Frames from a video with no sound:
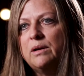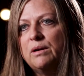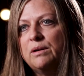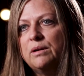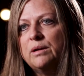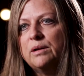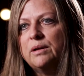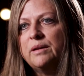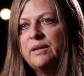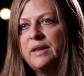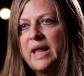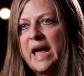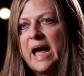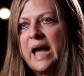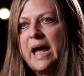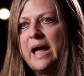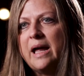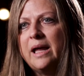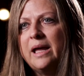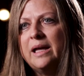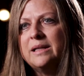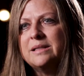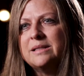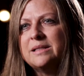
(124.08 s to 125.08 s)
her that.
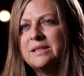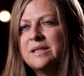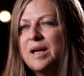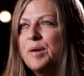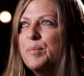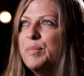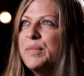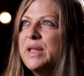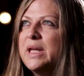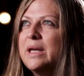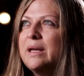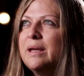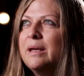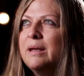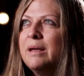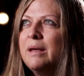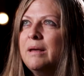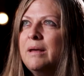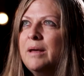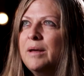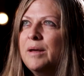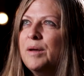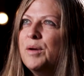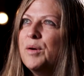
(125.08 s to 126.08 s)
And
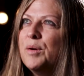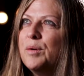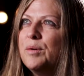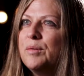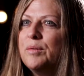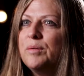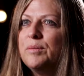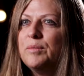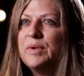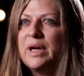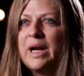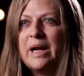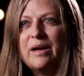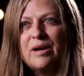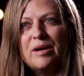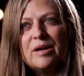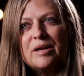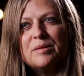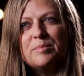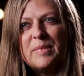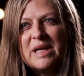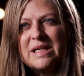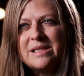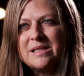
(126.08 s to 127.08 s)
when I
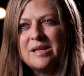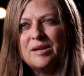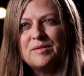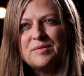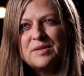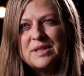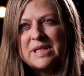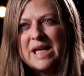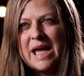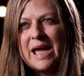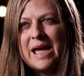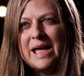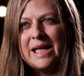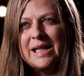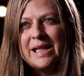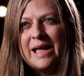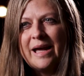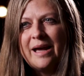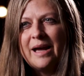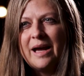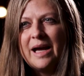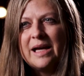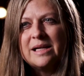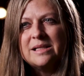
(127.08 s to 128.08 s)
heard myself saying
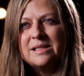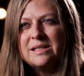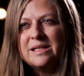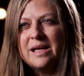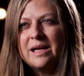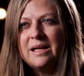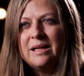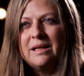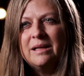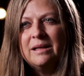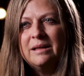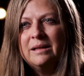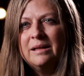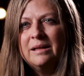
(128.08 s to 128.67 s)
that, I said,